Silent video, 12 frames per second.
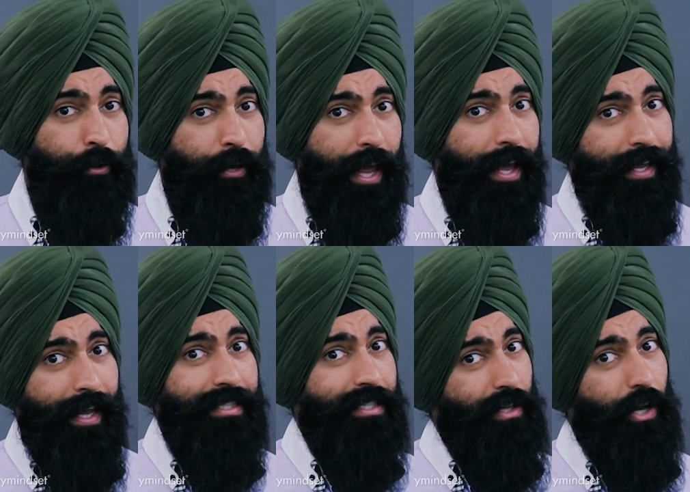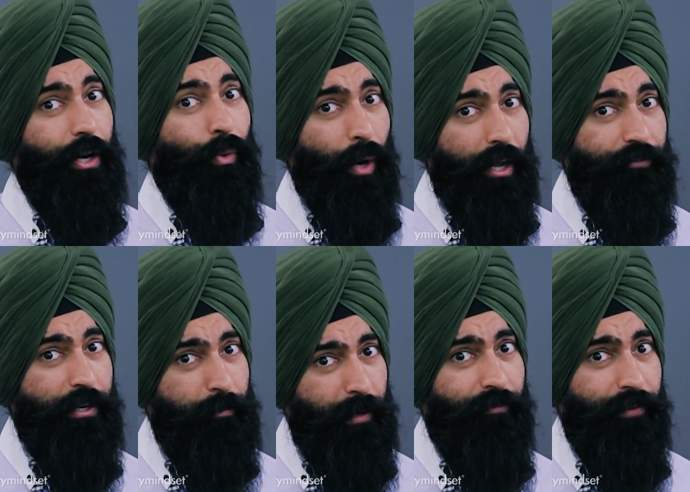You can't cancel on your wife
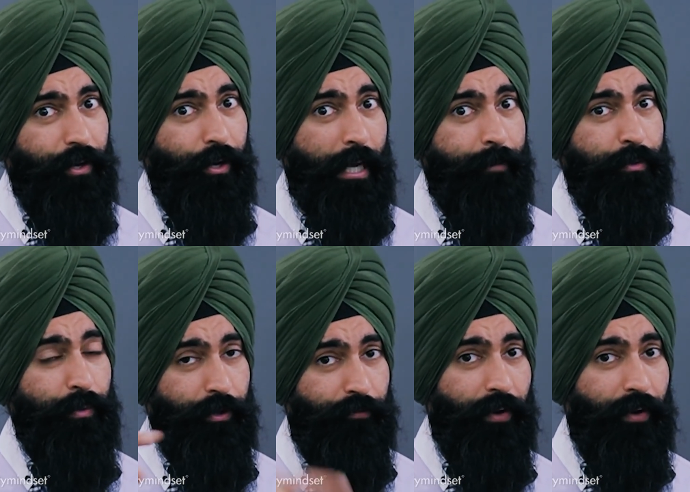to play video games with your